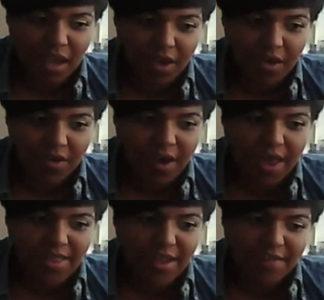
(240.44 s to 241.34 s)
a girl
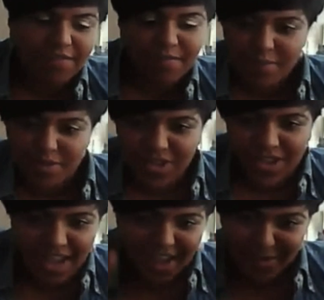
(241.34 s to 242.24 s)
and they've
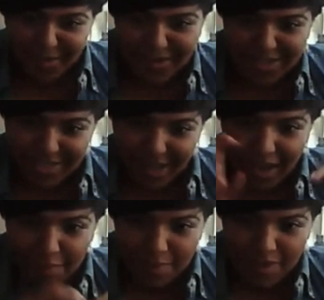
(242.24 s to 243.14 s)
done their little
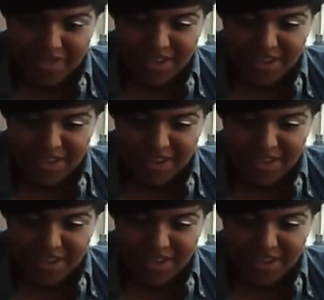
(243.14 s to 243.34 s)
CRB